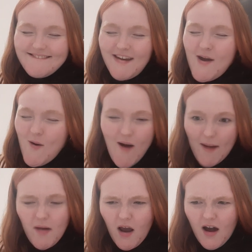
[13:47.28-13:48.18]
Who
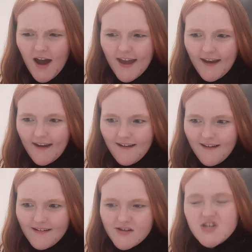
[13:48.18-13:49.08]
am I?
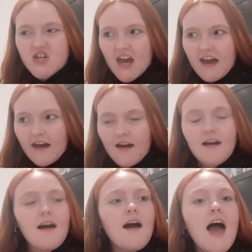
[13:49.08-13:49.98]
Shit.
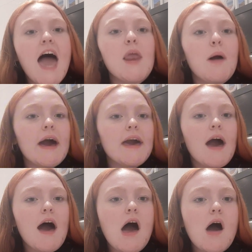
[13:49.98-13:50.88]
Anyway,
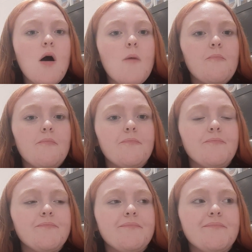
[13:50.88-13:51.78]
um,
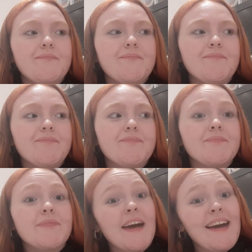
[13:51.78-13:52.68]

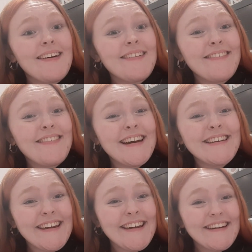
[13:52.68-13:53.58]
yeah, I
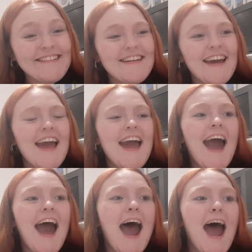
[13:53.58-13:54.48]
did it.
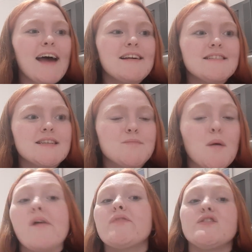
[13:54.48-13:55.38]
And my
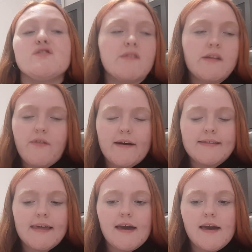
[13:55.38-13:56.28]
math teacher's really
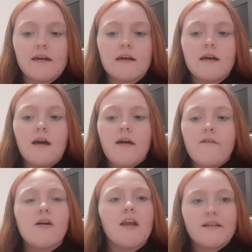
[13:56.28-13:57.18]
friendly,
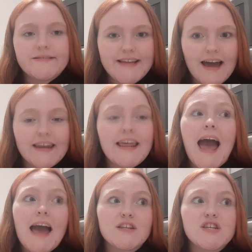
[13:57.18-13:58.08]
really understanding. He
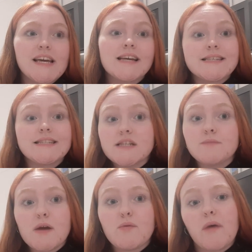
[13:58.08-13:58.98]
actually
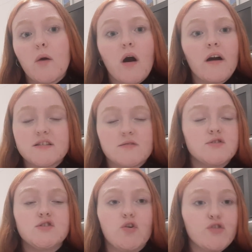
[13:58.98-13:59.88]
assisted me with my work because I was so